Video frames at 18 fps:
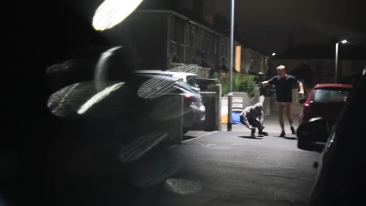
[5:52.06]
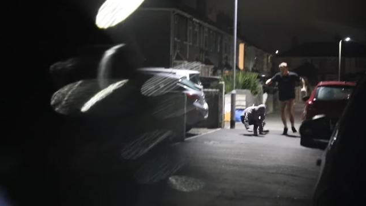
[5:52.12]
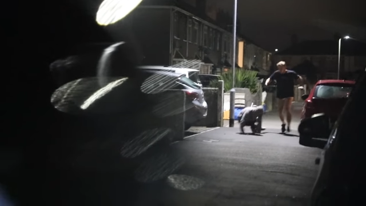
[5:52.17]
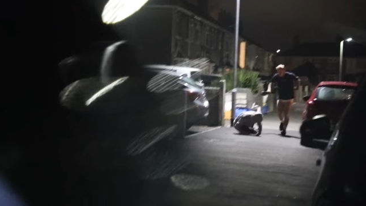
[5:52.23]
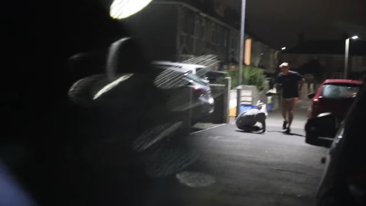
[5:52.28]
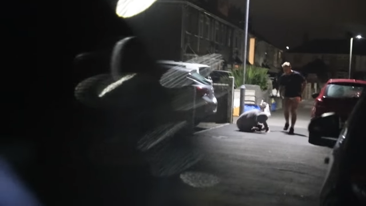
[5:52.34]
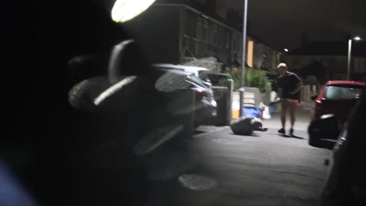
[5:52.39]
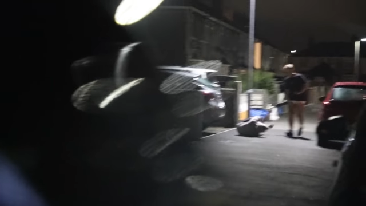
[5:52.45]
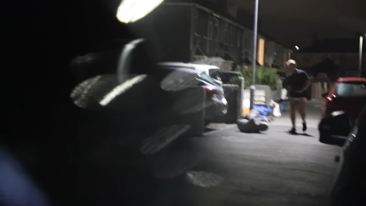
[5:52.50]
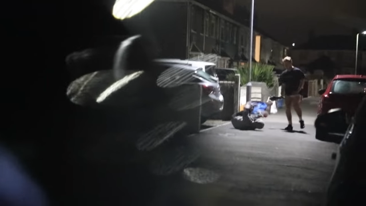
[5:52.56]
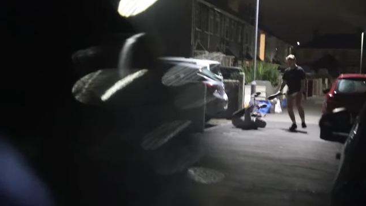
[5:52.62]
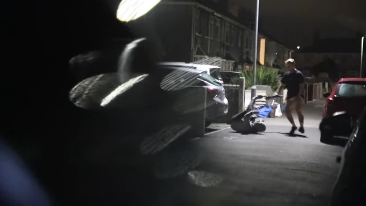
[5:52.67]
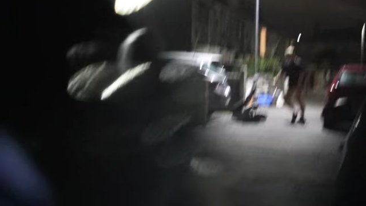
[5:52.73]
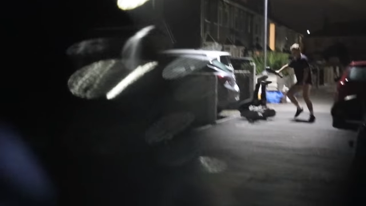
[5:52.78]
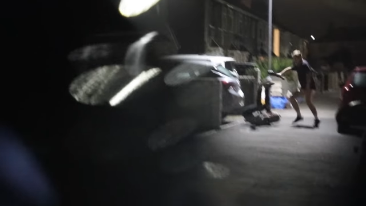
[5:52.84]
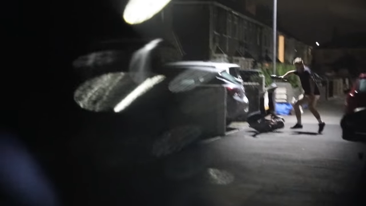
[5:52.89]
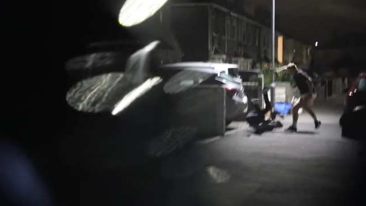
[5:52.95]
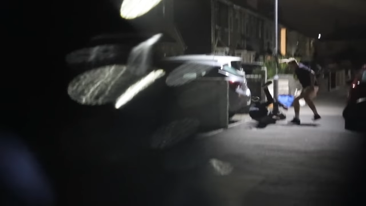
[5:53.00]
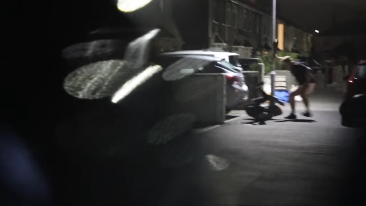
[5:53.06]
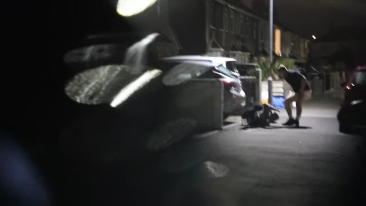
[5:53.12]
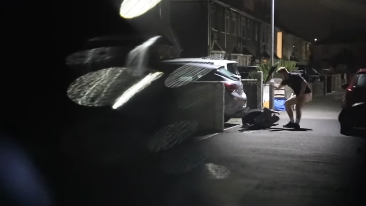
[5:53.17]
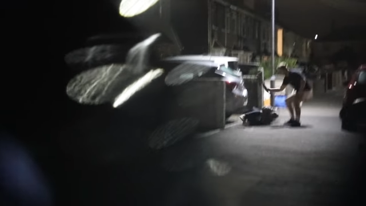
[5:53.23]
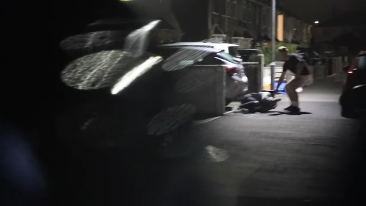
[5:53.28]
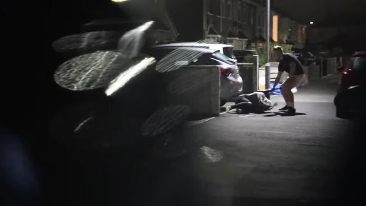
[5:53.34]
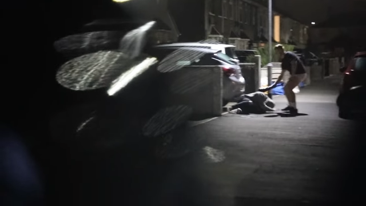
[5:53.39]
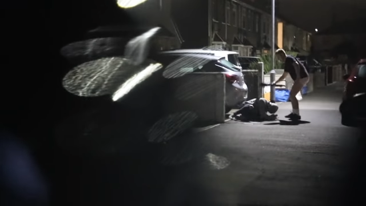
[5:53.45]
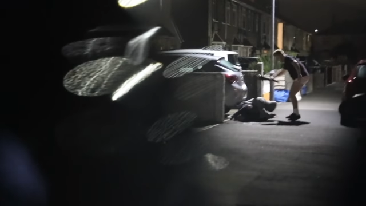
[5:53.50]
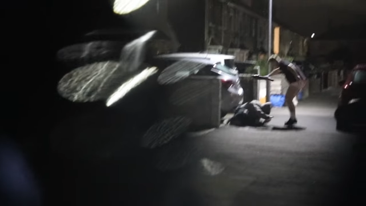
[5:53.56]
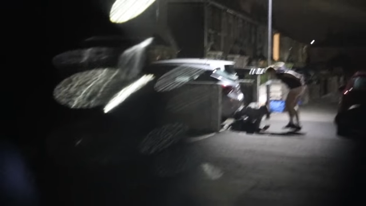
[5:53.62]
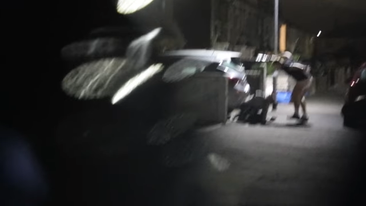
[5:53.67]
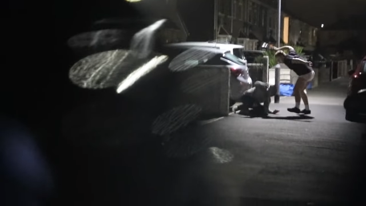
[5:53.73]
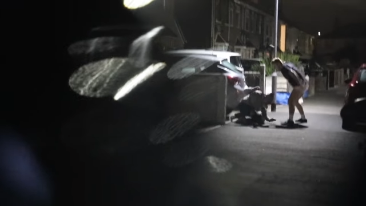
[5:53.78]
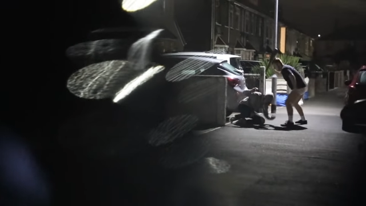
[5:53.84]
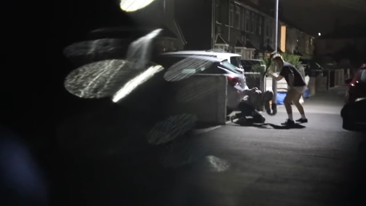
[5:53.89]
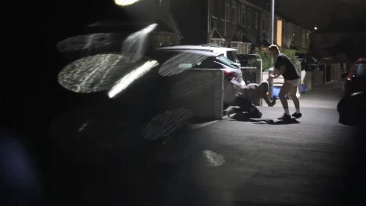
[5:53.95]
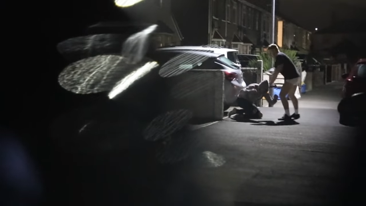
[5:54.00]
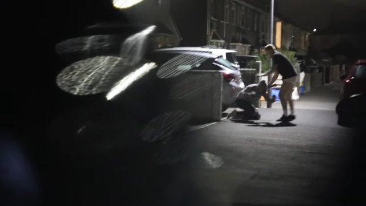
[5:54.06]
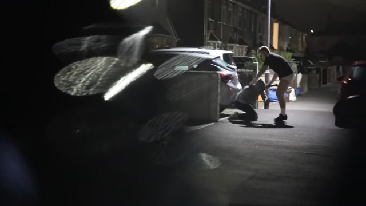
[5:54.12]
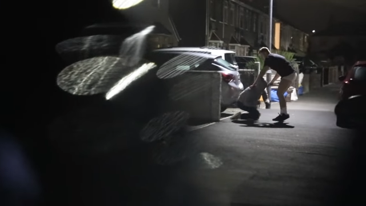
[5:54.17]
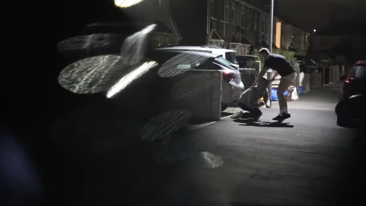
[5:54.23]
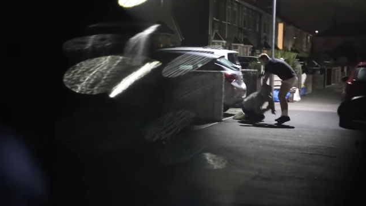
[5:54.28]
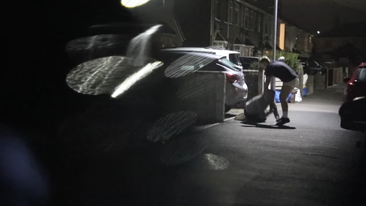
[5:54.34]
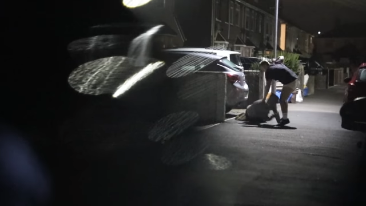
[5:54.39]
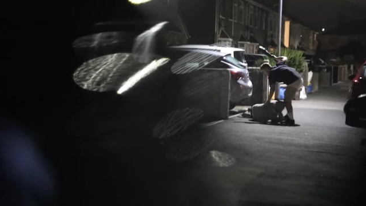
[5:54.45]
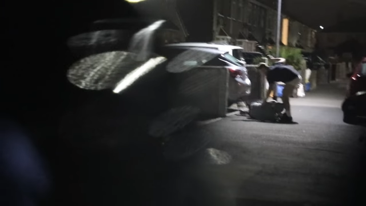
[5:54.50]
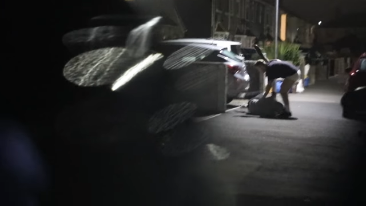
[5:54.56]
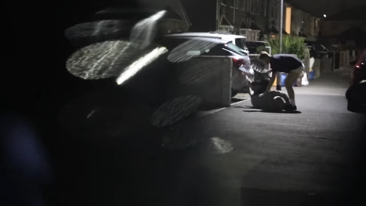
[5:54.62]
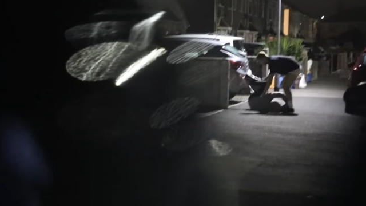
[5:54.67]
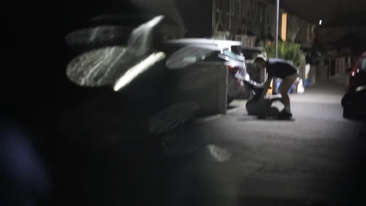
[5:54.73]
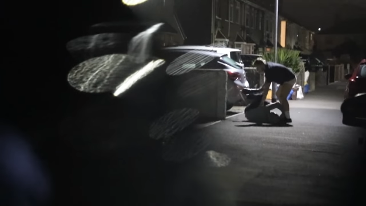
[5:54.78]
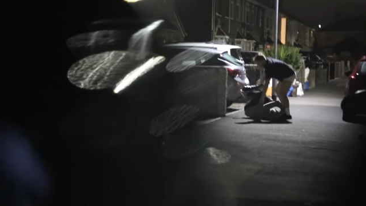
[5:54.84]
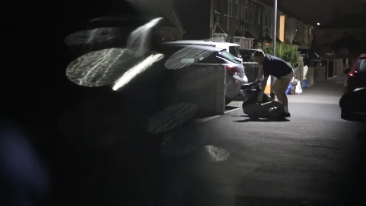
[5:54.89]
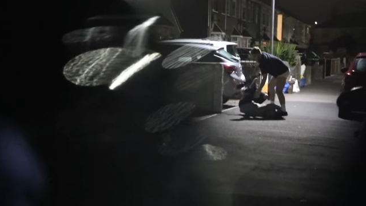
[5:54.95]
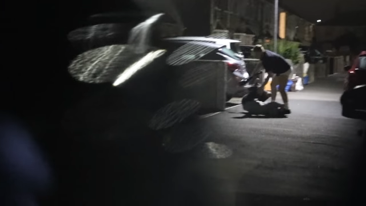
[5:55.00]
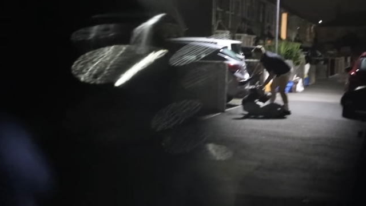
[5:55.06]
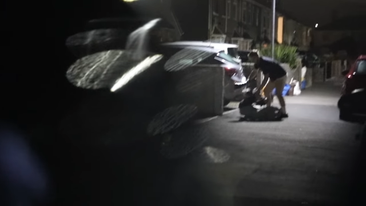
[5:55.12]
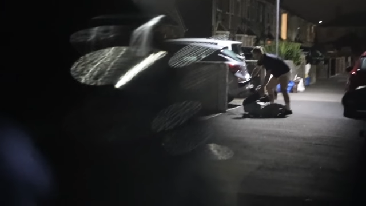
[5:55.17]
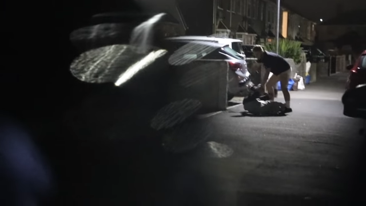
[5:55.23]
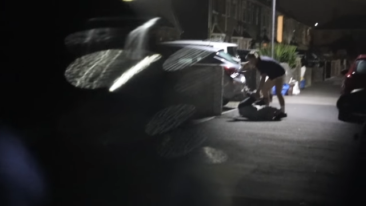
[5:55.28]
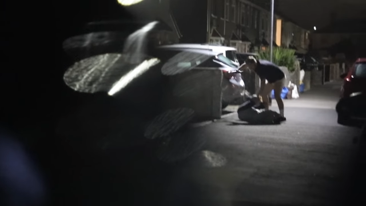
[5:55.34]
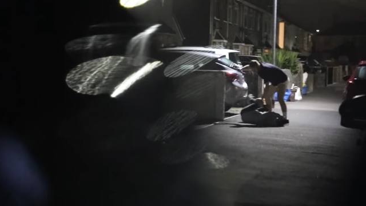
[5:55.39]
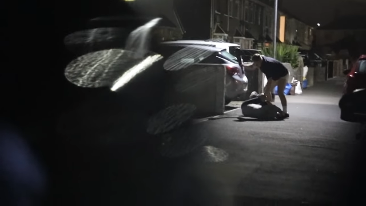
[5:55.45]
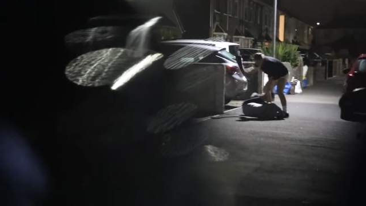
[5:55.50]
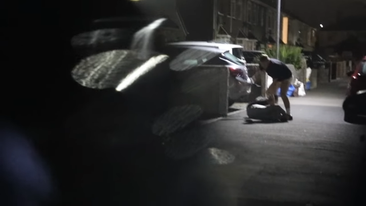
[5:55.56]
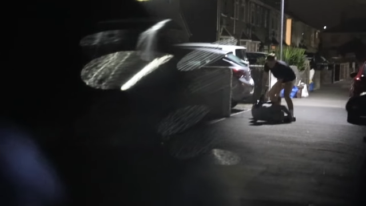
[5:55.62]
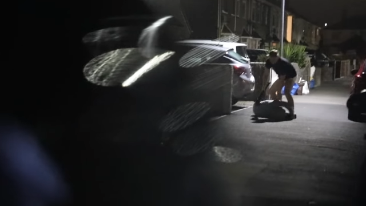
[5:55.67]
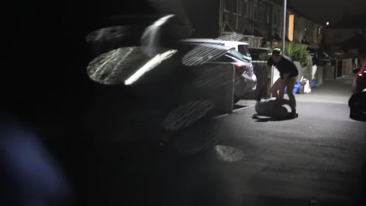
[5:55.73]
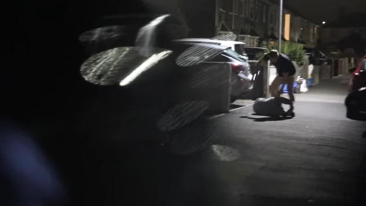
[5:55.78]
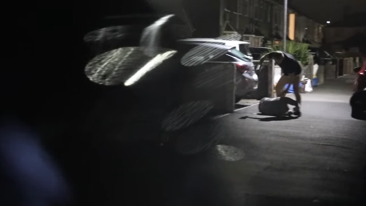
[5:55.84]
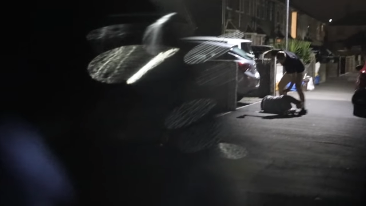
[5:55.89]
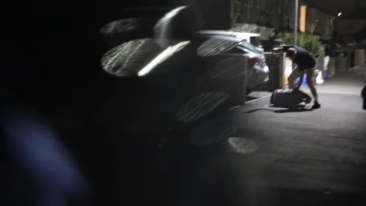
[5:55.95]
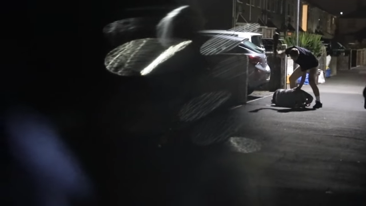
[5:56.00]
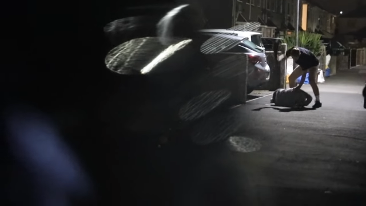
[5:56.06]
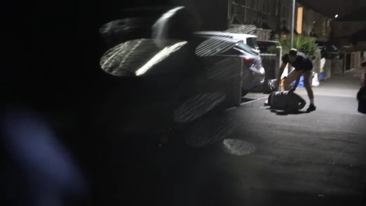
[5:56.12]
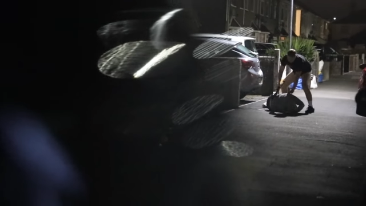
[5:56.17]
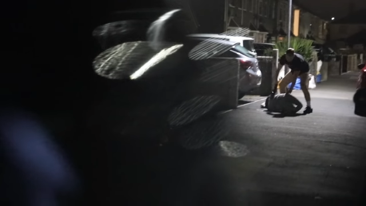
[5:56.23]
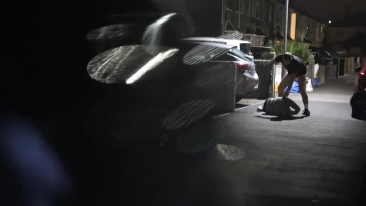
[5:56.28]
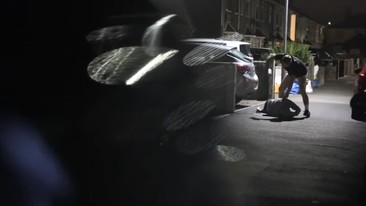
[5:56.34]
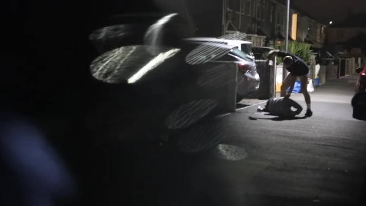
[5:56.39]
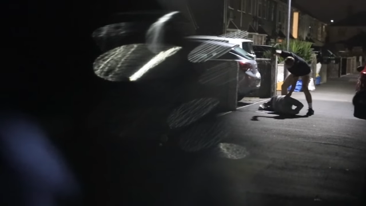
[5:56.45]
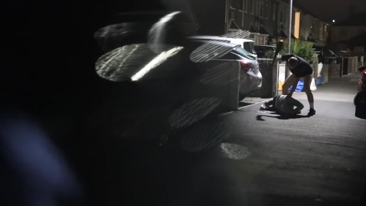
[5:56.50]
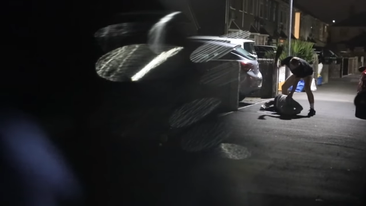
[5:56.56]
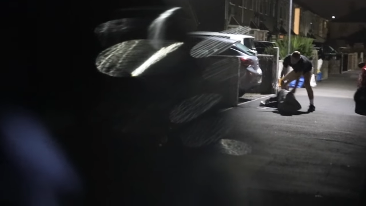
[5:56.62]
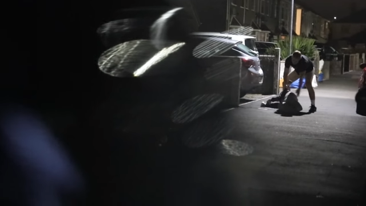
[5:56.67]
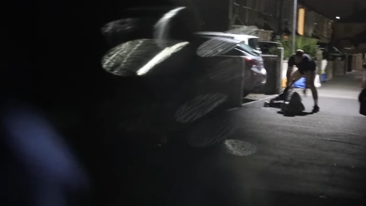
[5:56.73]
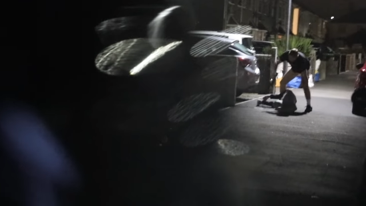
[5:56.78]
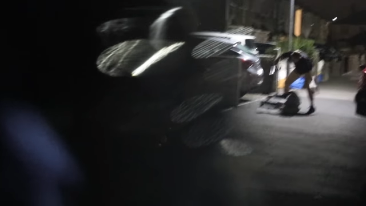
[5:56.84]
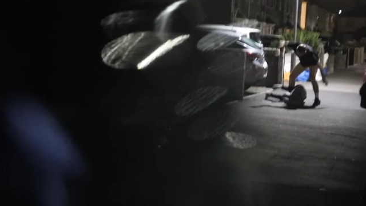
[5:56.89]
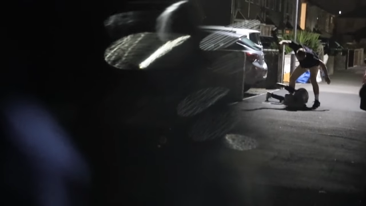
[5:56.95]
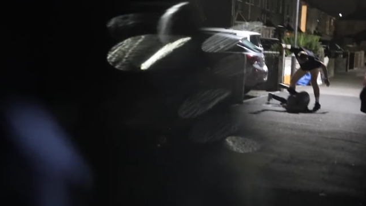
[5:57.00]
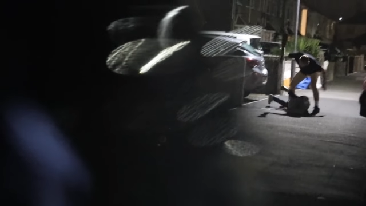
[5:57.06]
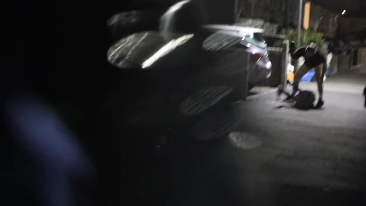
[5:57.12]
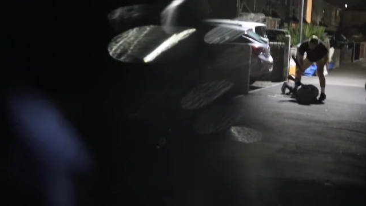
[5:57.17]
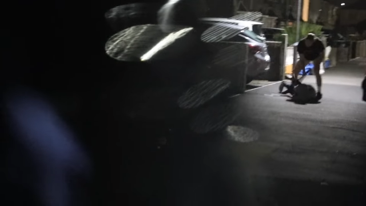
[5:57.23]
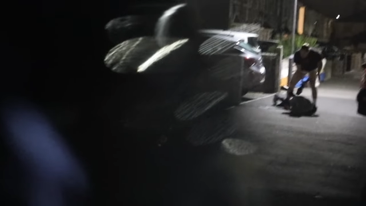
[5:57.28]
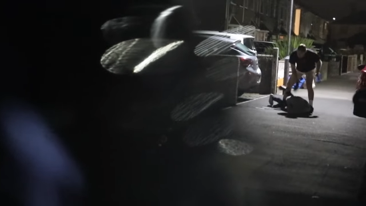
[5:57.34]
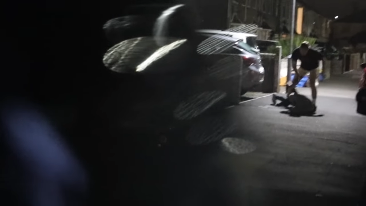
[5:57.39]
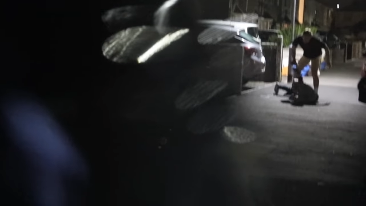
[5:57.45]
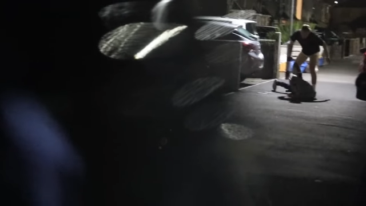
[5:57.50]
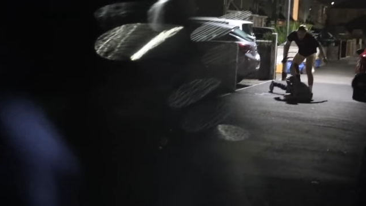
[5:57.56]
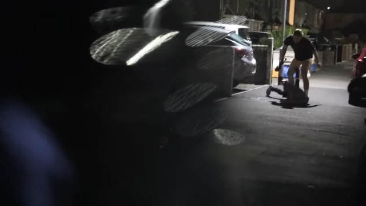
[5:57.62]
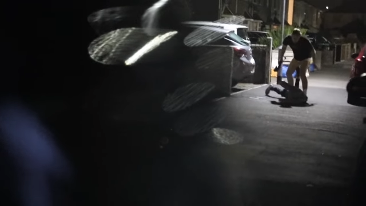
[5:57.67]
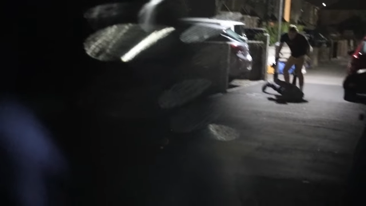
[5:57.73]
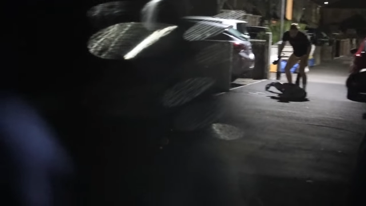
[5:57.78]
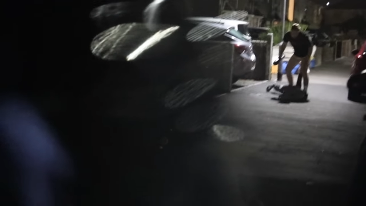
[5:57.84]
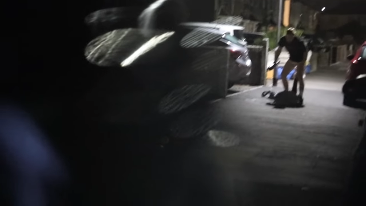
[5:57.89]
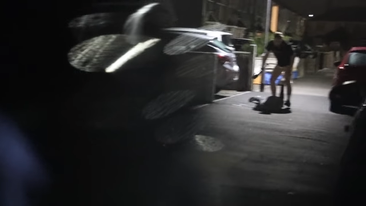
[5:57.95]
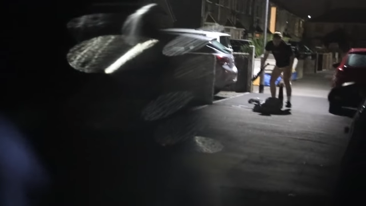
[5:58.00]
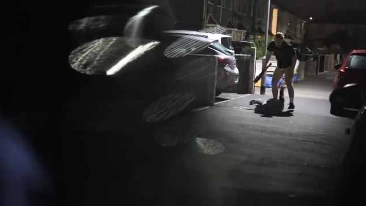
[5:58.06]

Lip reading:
Nobody's mouth can be seen.